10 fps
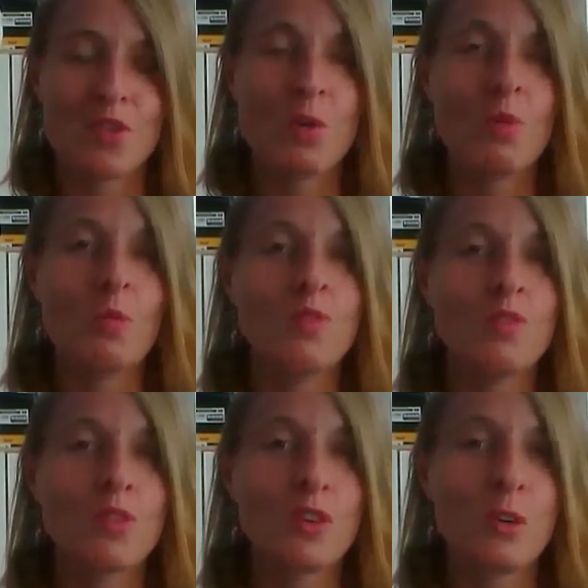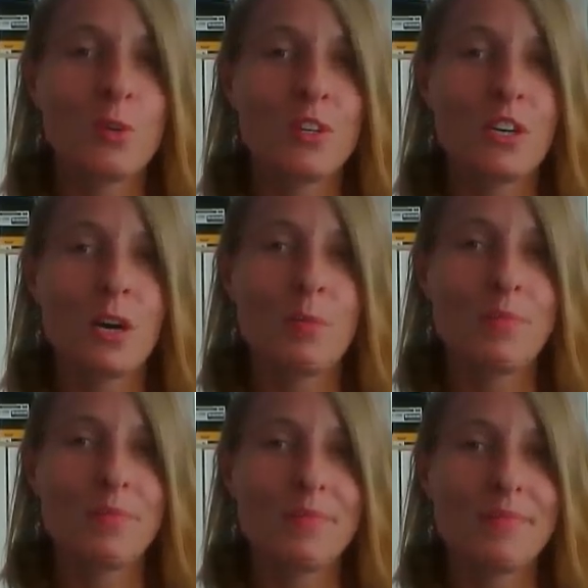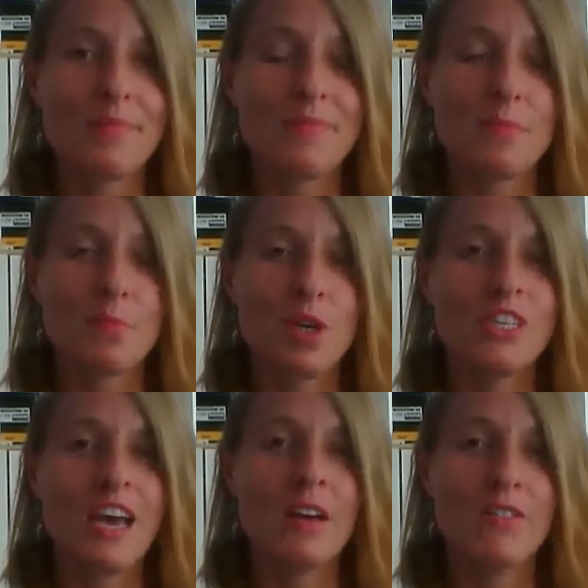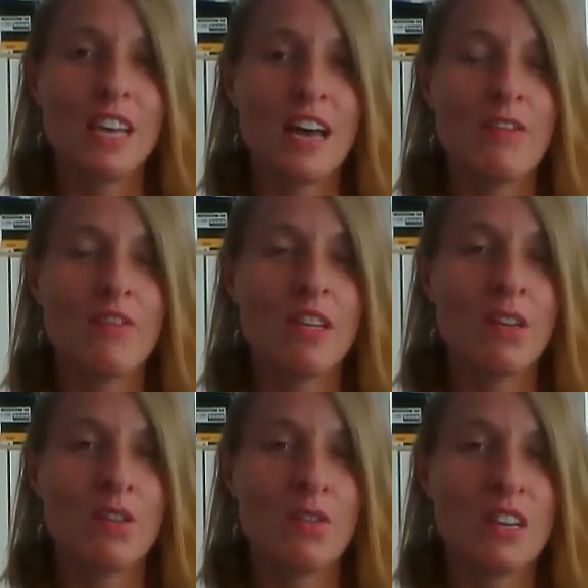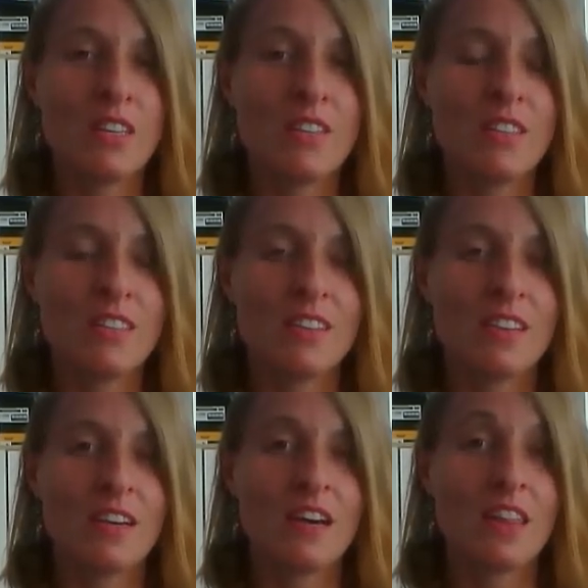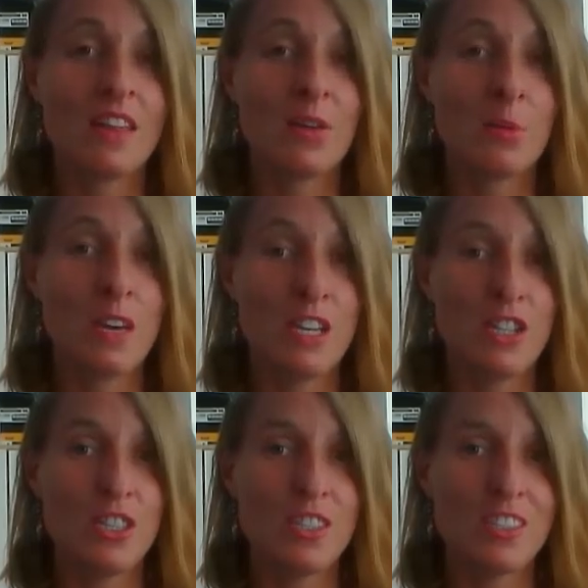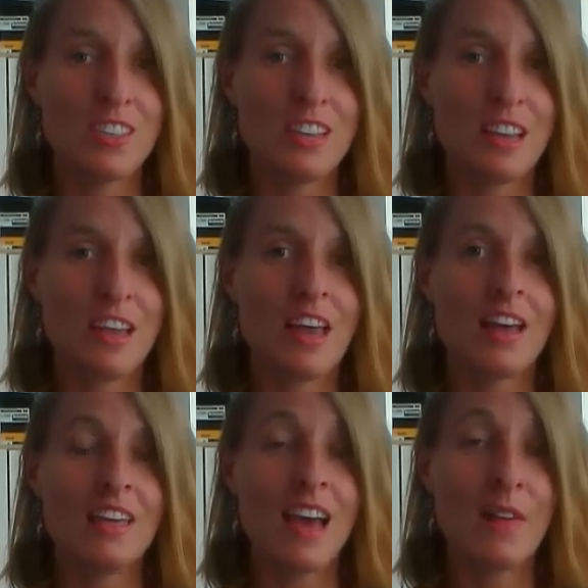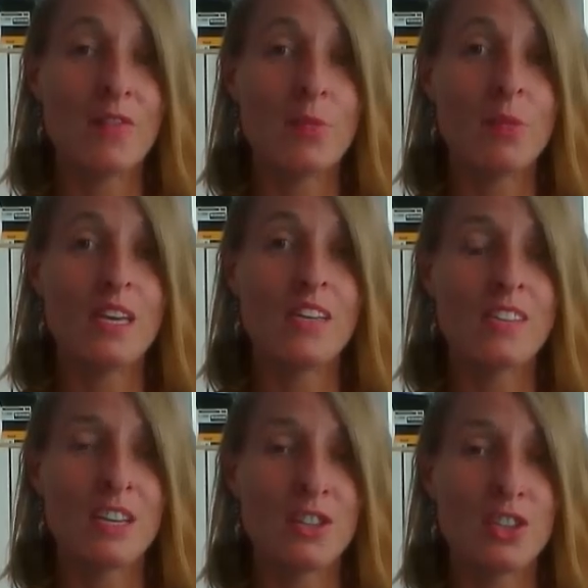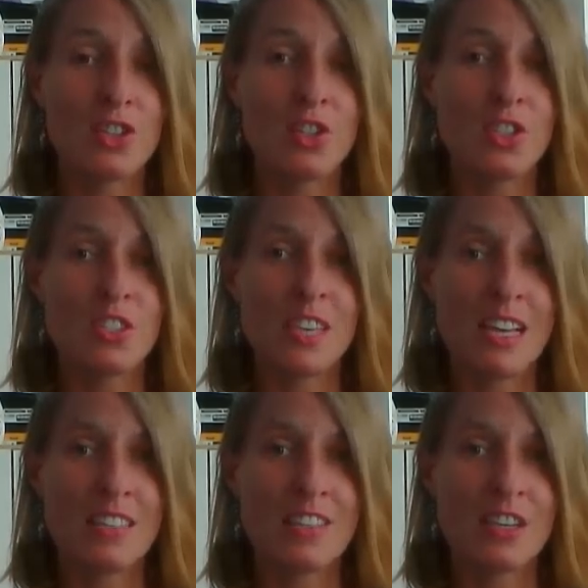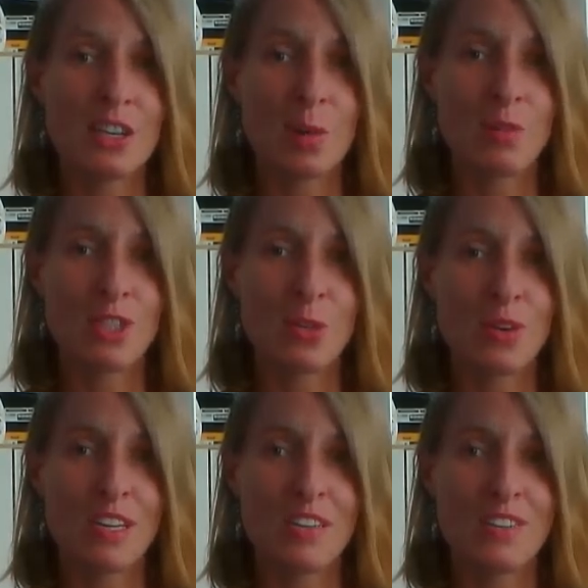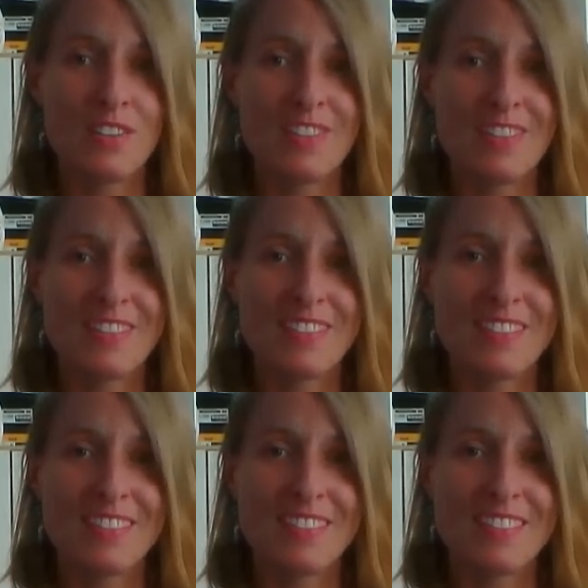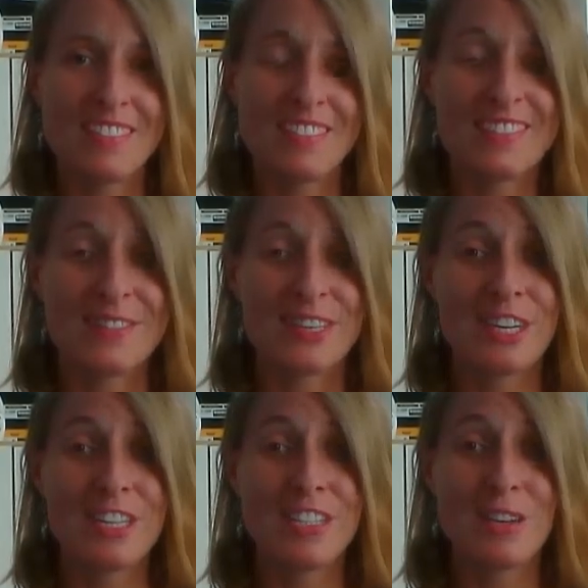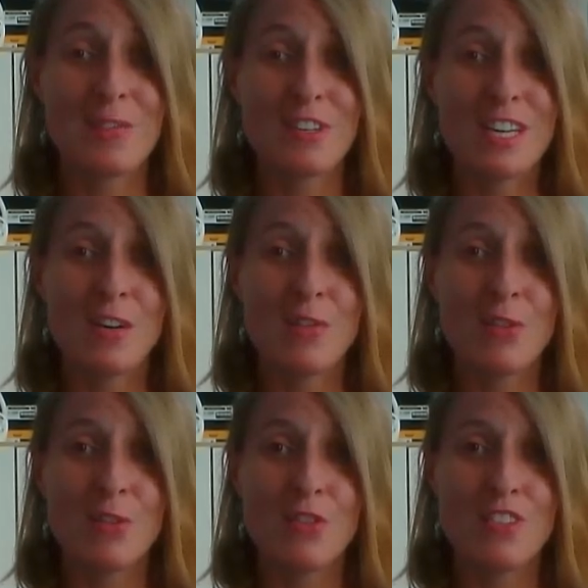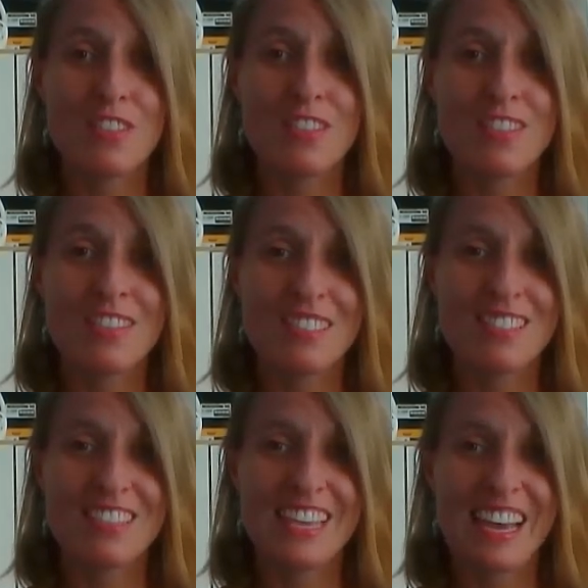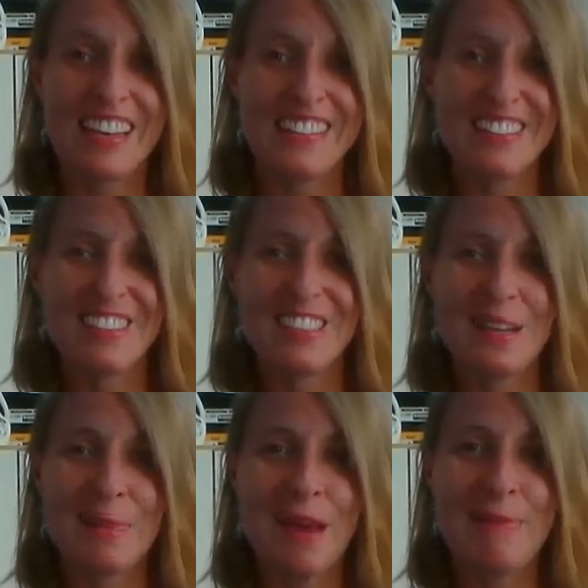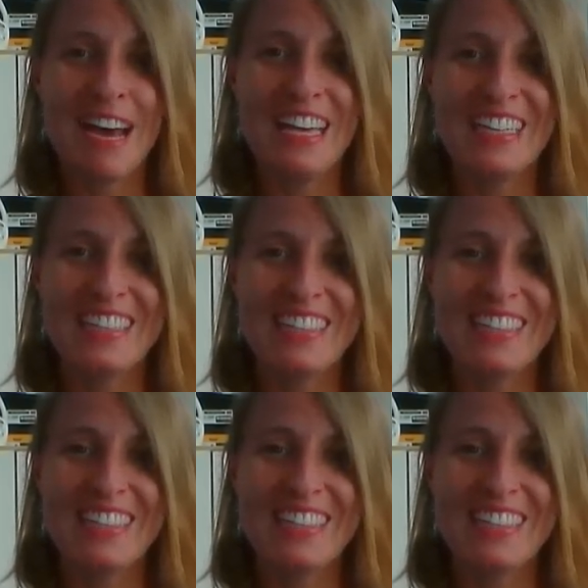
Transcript: Your moment of glory will come. But you have to have a little faith, a little patience, and you have to pay attention to the signs that are coming your way. Well, that's it for now, folks. See ya. Bye bye.